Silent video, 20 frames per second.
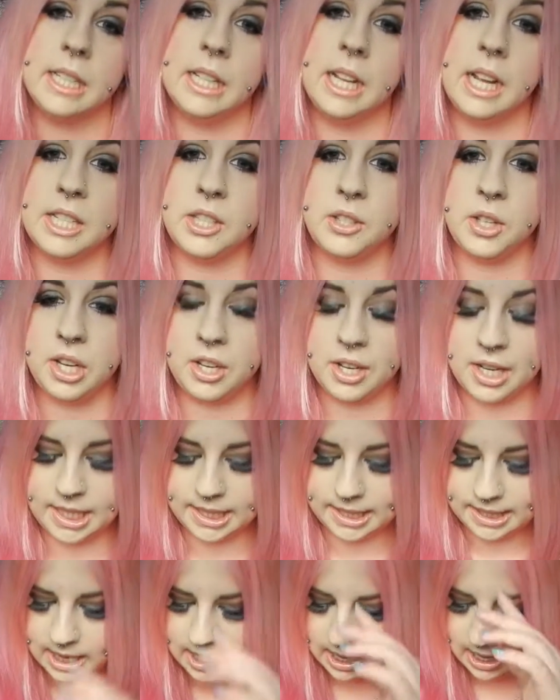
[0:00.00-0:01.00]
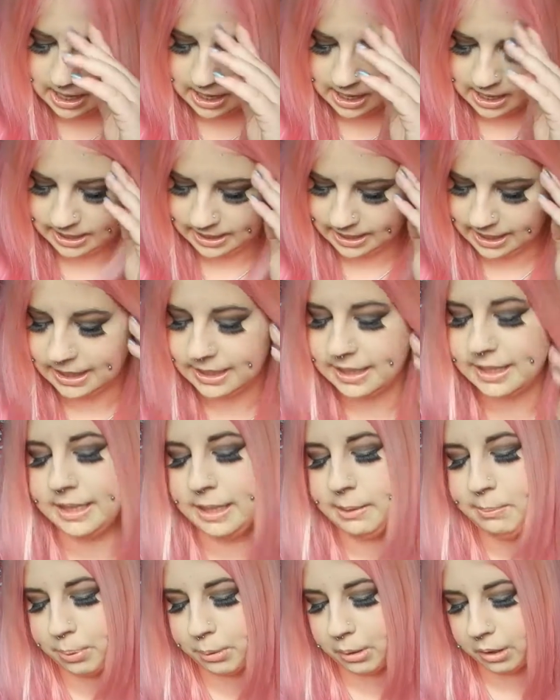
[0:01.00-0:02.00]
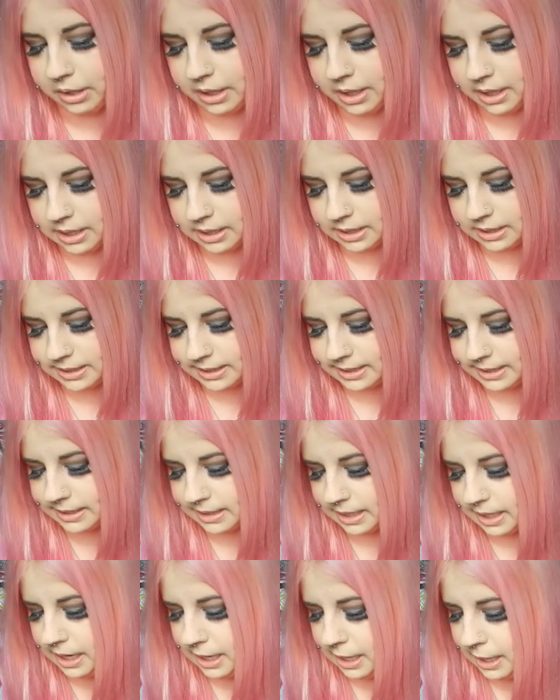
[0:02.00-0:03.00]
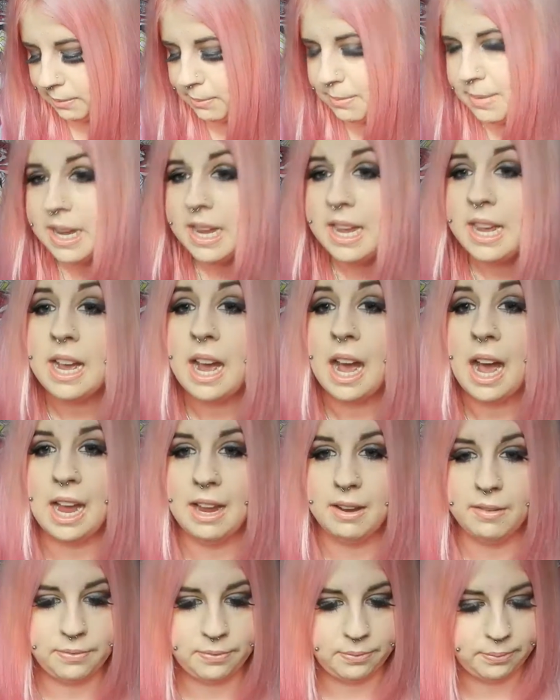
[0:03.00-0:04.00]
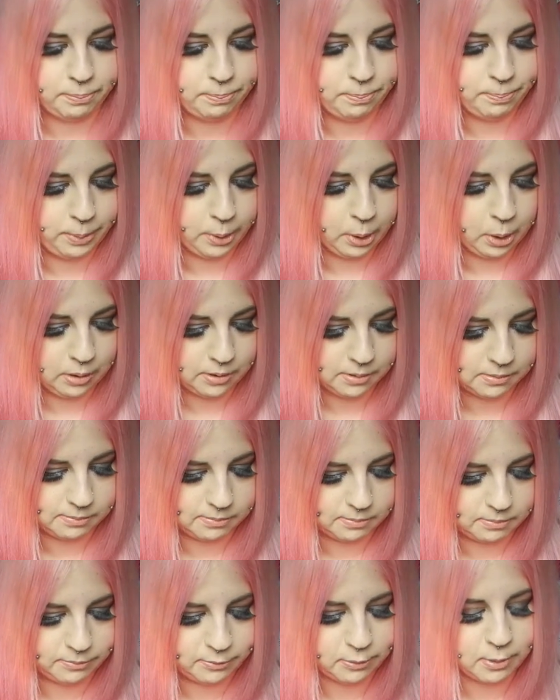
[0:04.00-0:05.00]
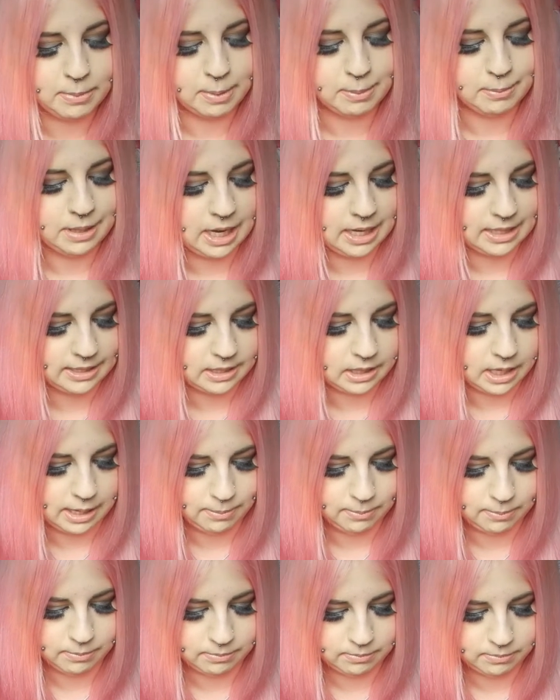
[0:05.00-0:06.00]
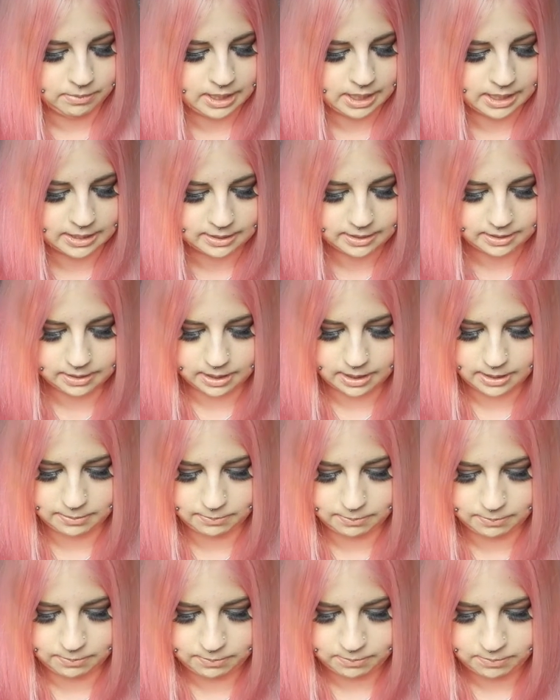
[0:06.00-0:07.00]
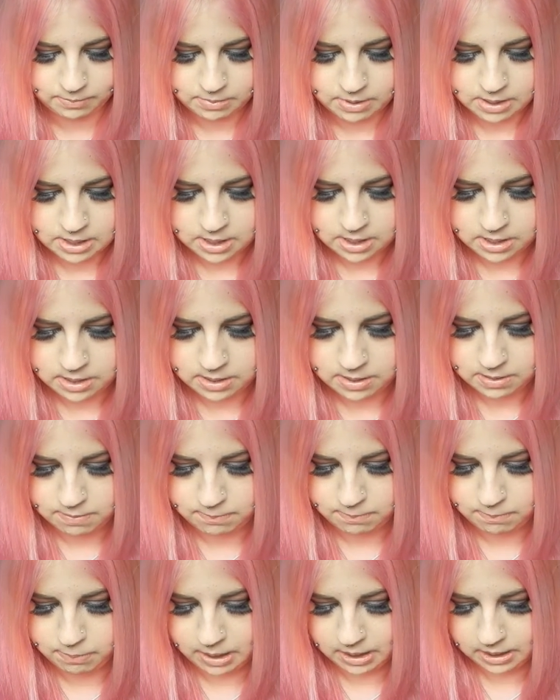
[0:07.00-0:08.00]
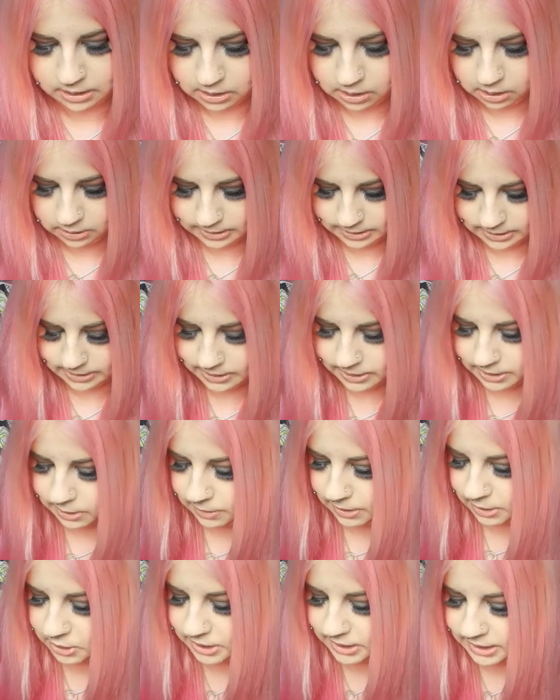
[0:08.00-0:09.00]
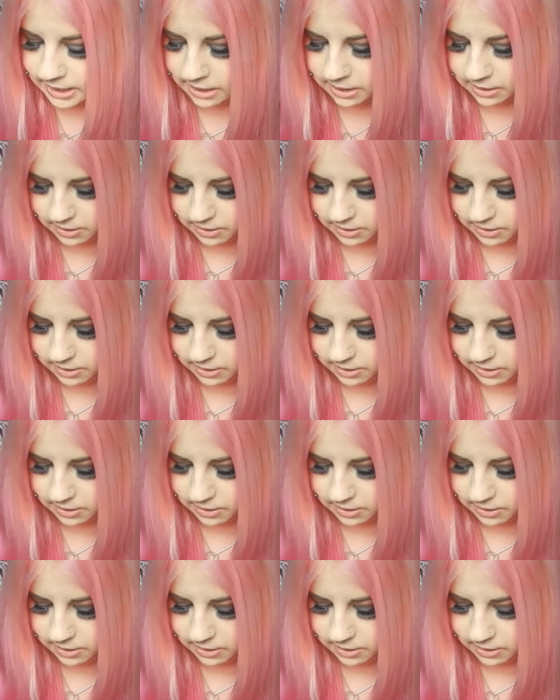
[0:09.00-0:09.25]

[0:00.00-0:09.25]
last two things are NYX lip products. I've bought from them last time NYX butter glosses, so I'll just get